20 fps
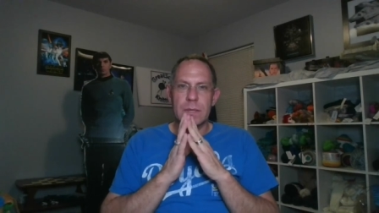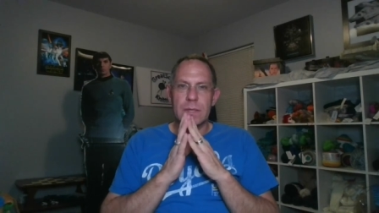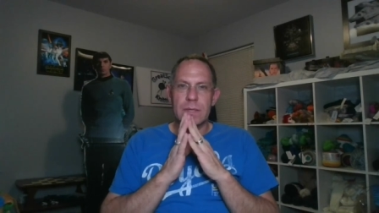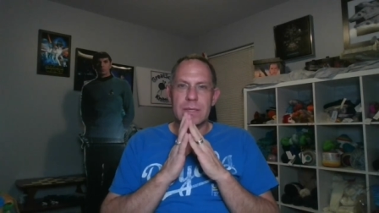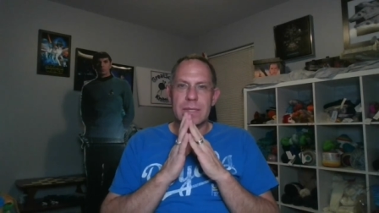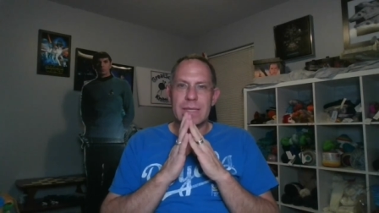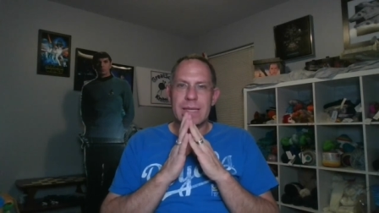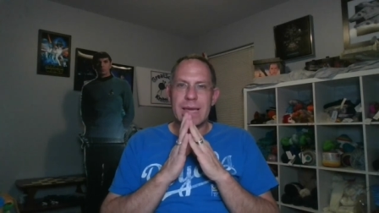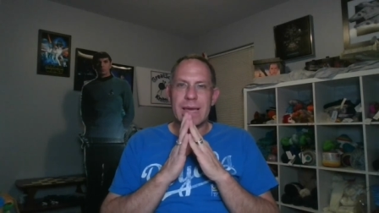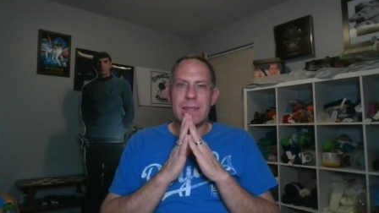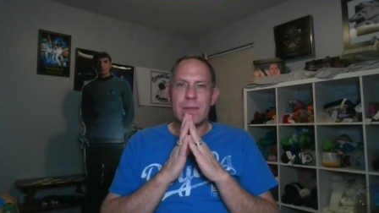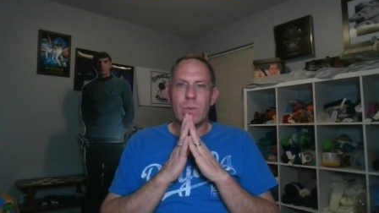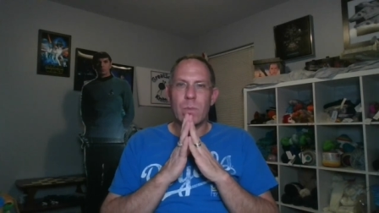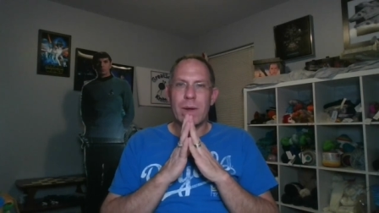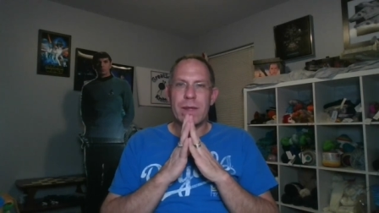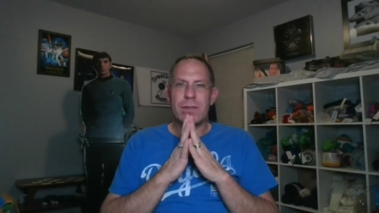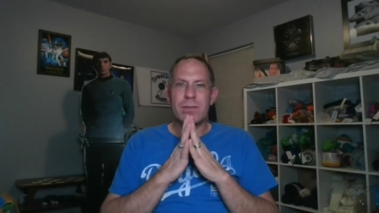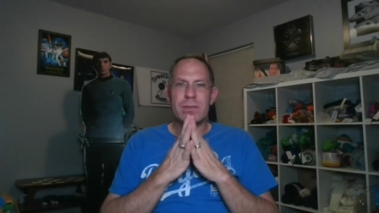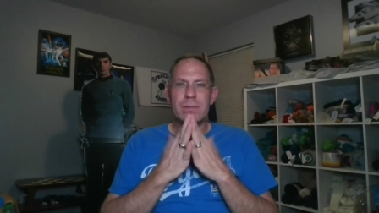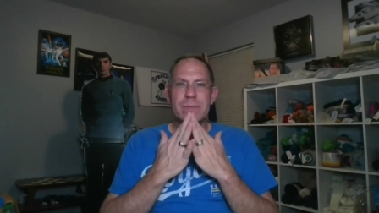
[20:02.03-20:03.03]
yeah, the
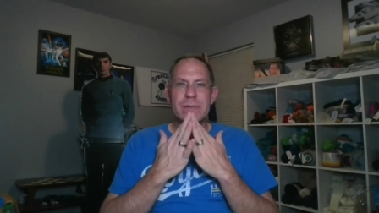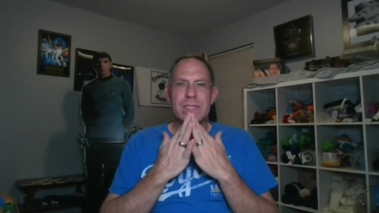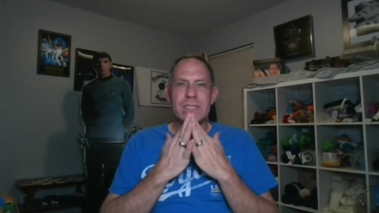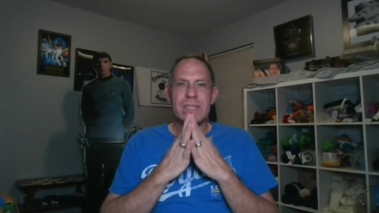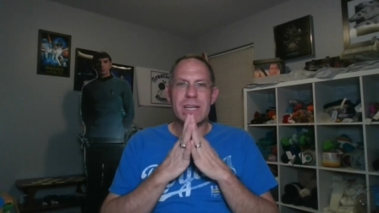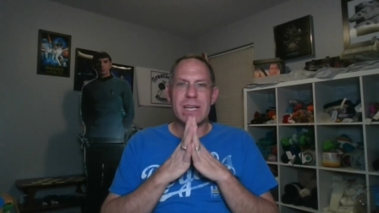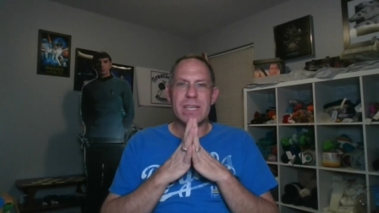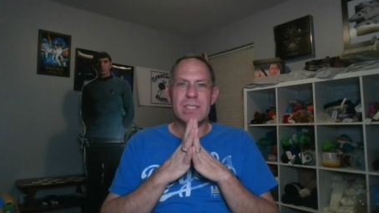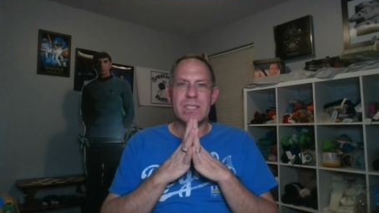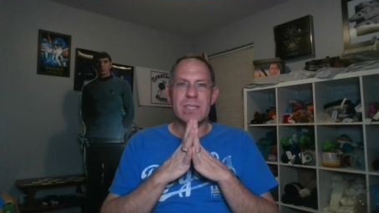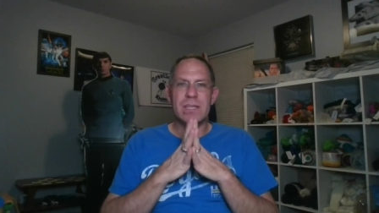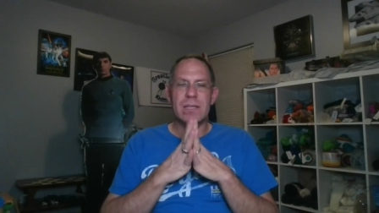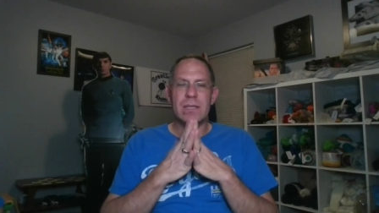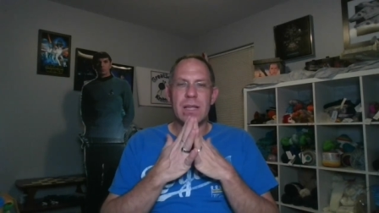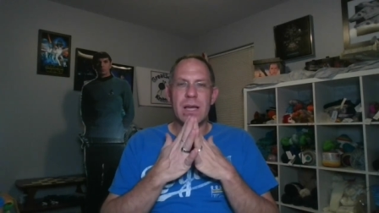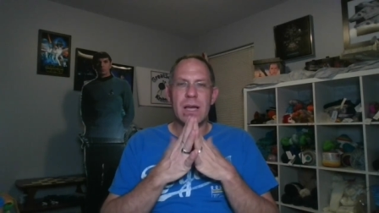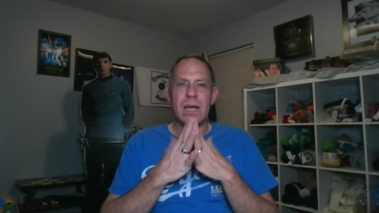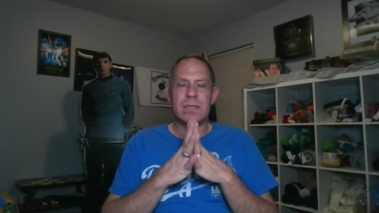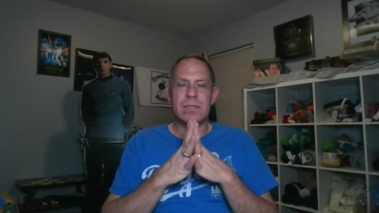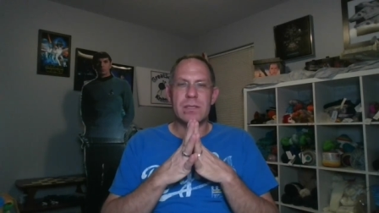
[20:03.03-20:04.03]
weather's been changing a
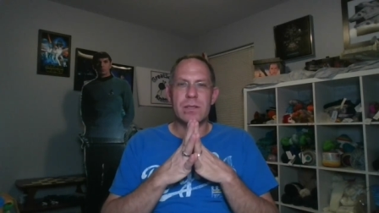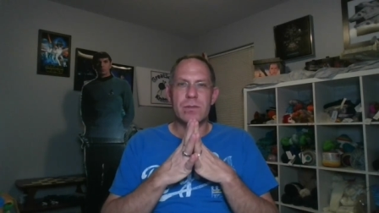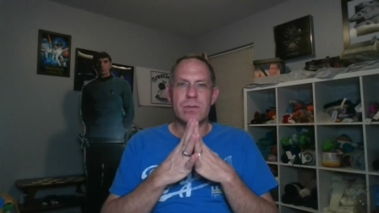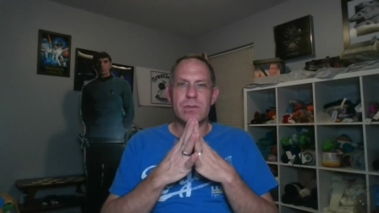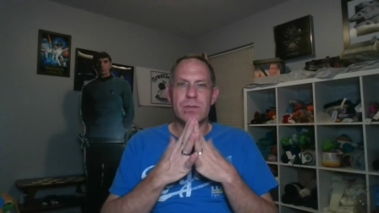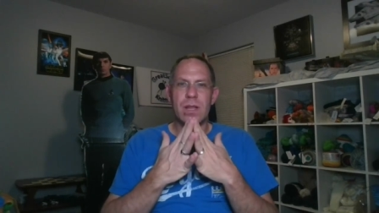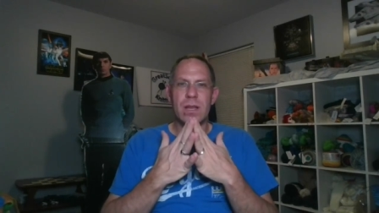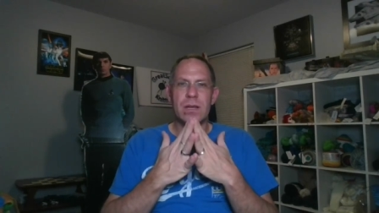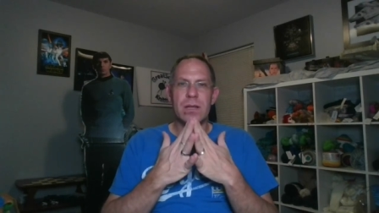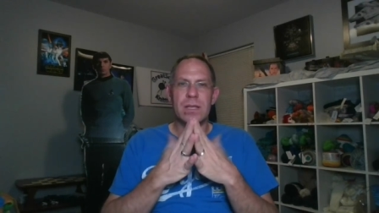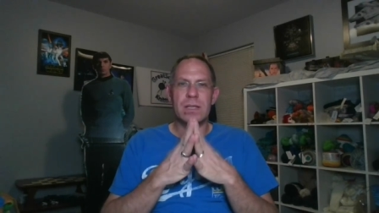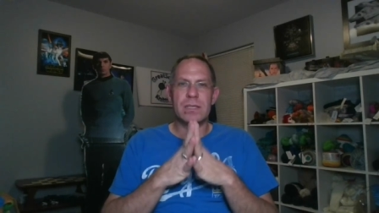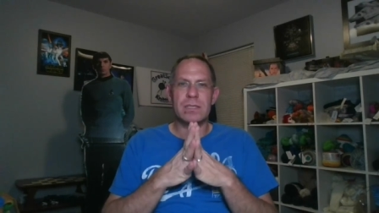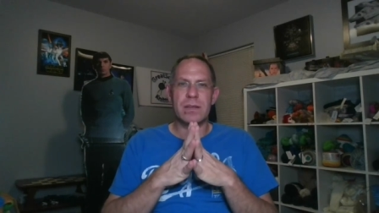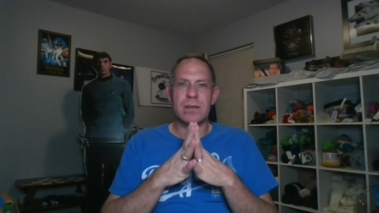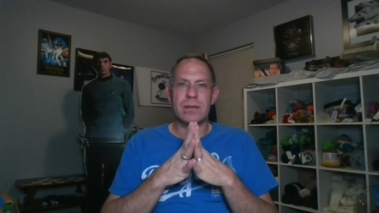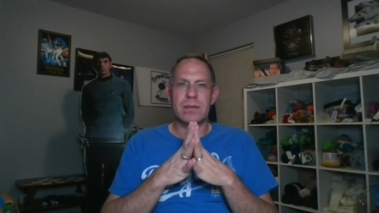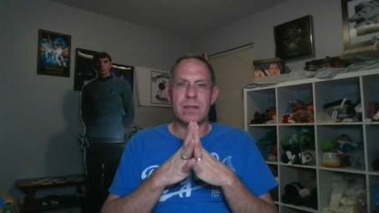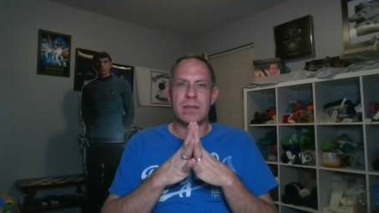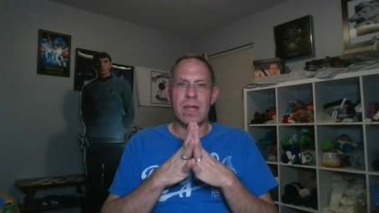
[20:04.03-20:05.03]
lot, so there's not a
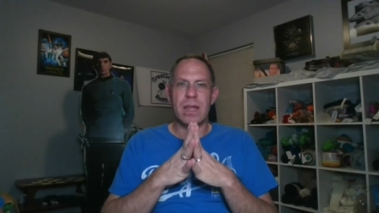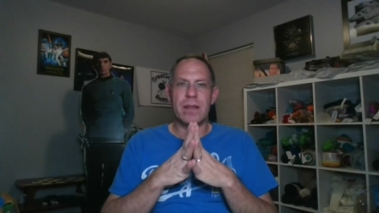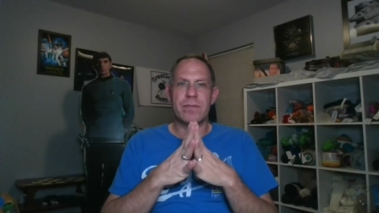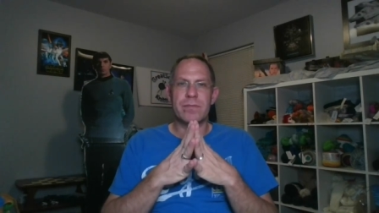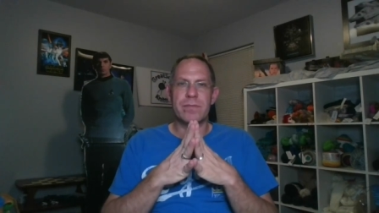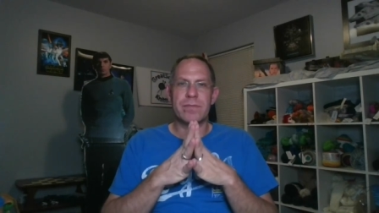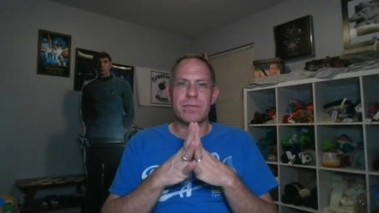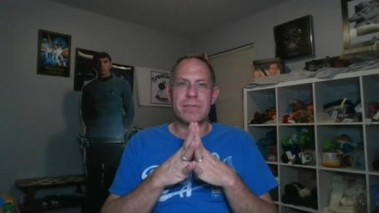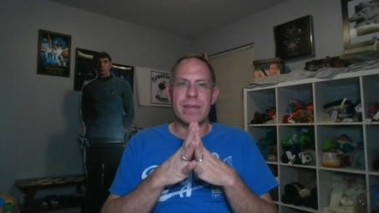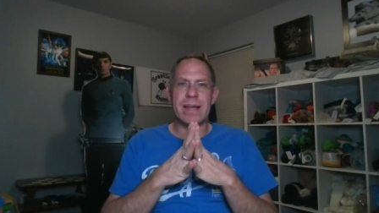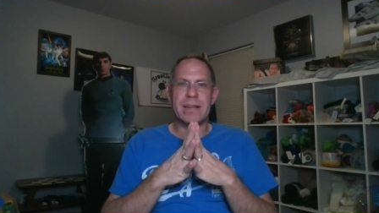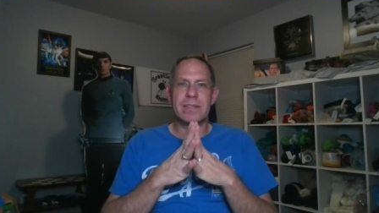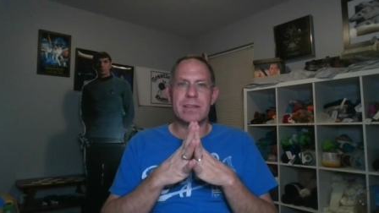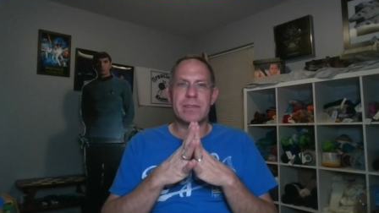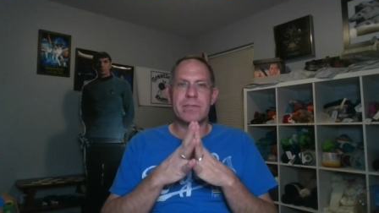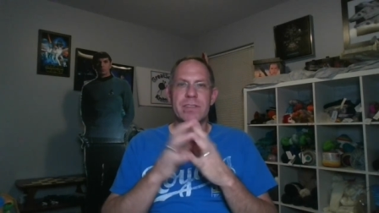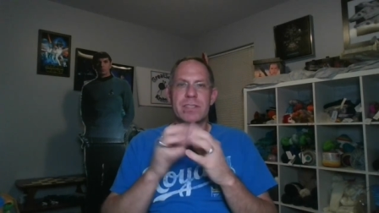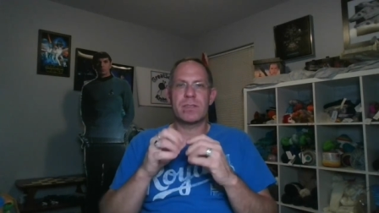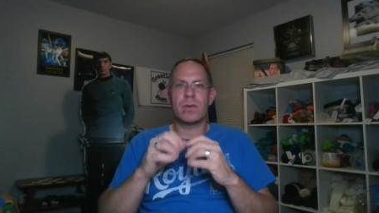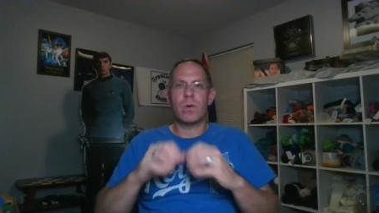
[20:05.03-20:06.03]
lot of
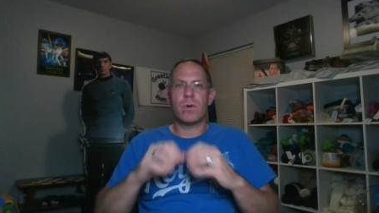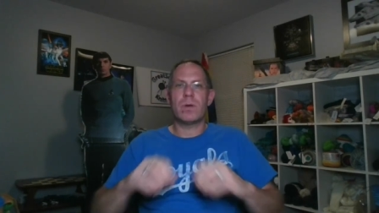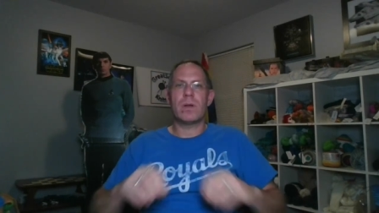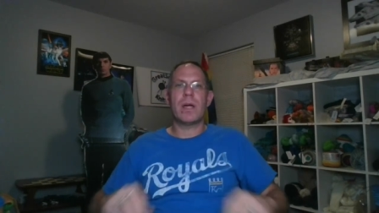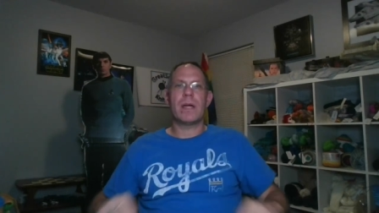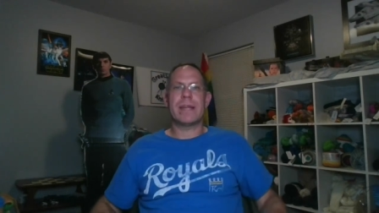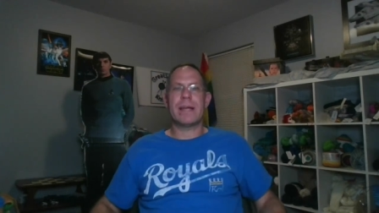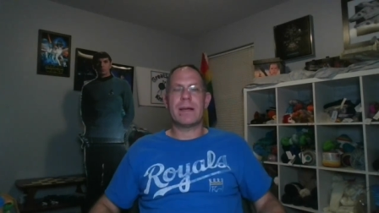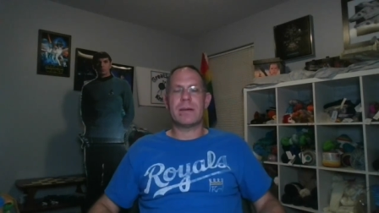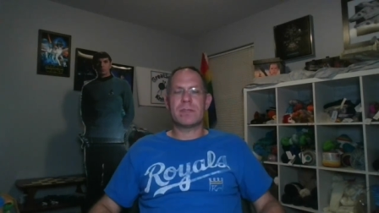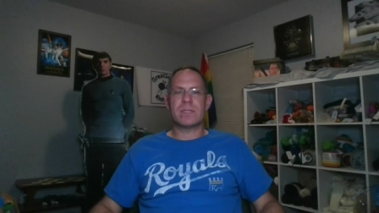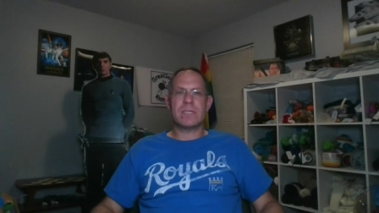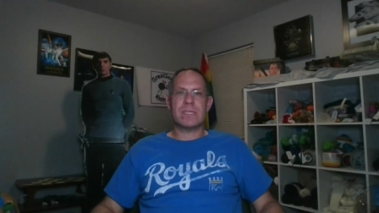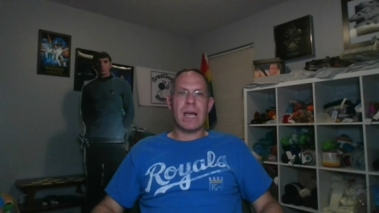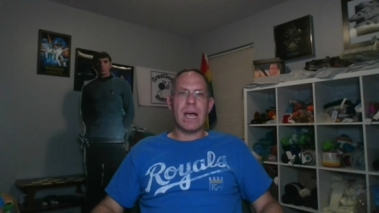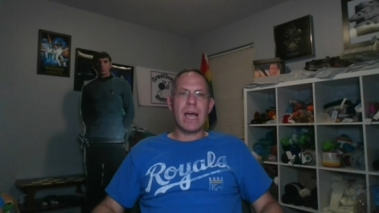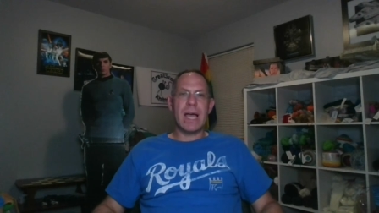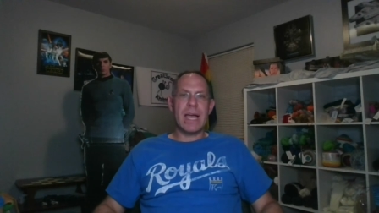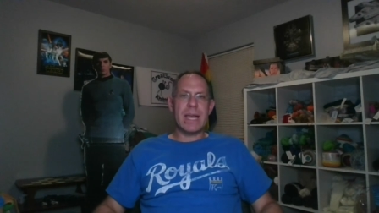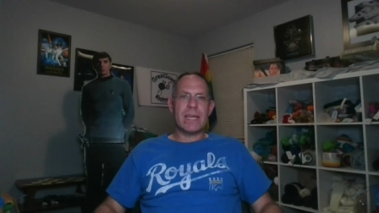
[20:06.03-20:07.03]
activities going on
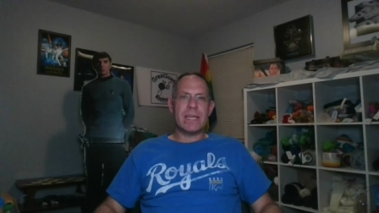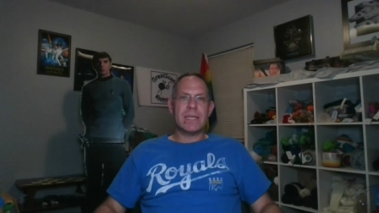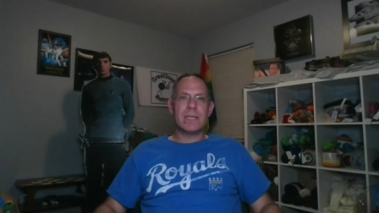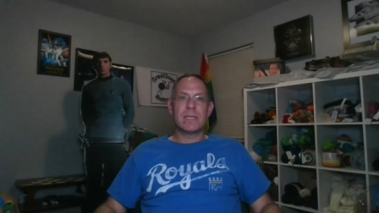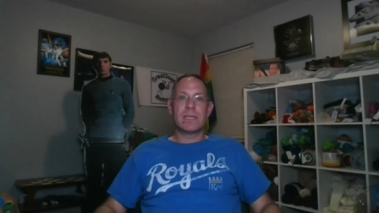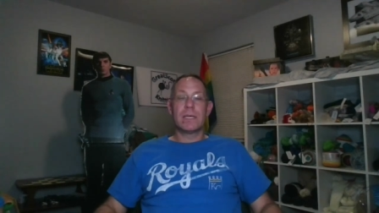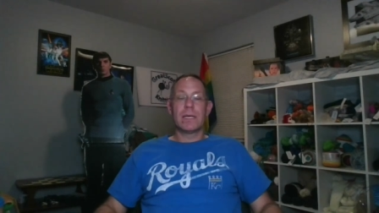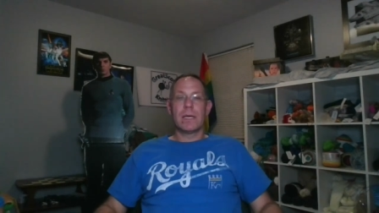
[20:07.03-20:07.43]
outside.